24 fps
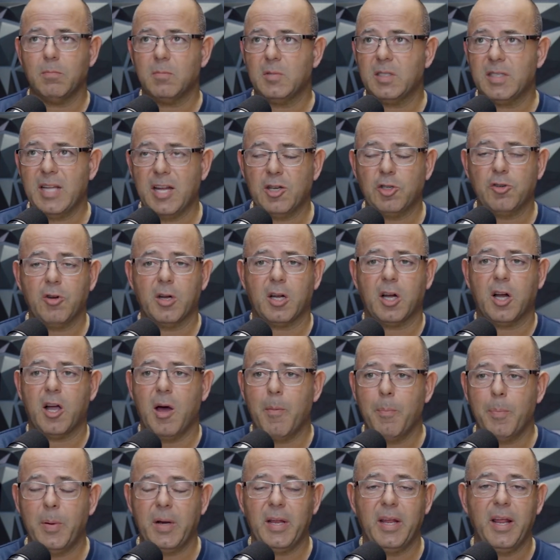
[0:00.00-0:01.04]
centric
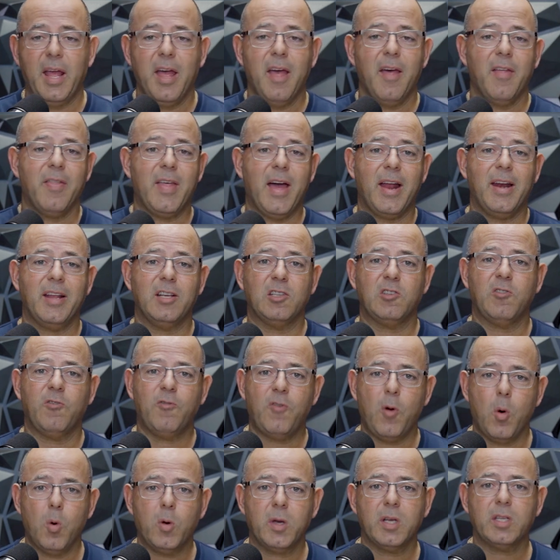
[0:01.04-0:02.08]
company that is
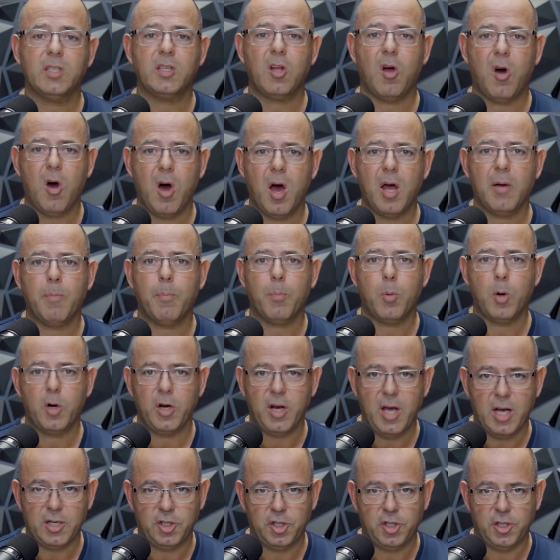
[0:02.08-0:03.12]
focused on
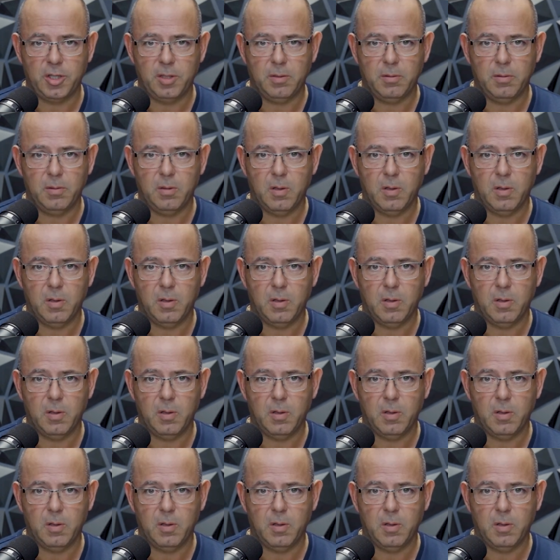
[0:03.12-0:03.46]
production.